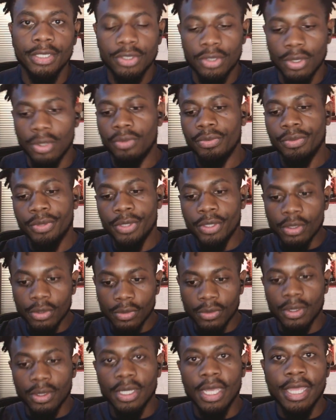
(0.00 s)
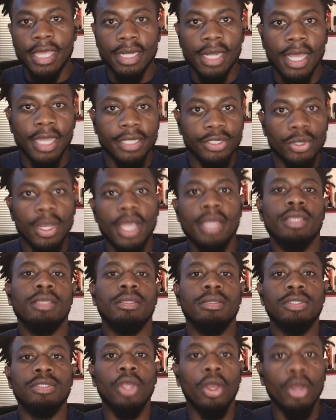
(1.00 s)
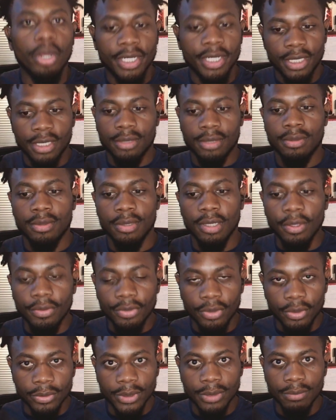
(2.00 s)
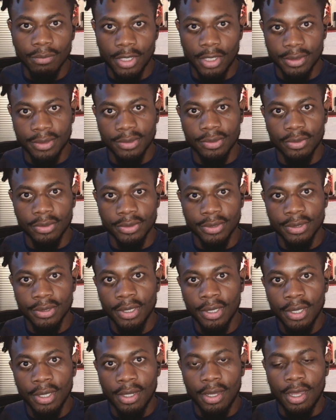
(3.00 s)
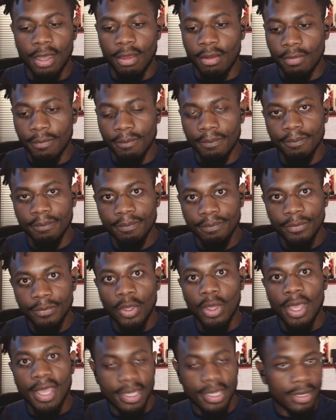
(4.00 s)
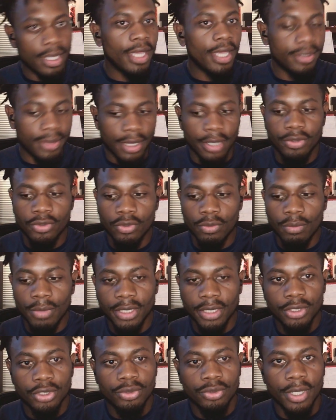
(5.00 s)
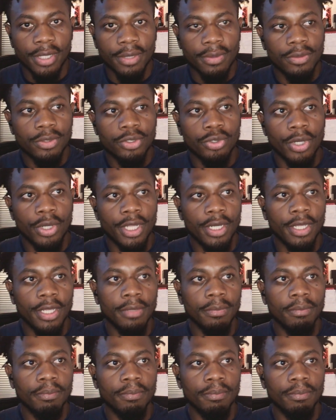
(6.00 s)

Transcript: So, and I try to target those muscles, as I do my strength training.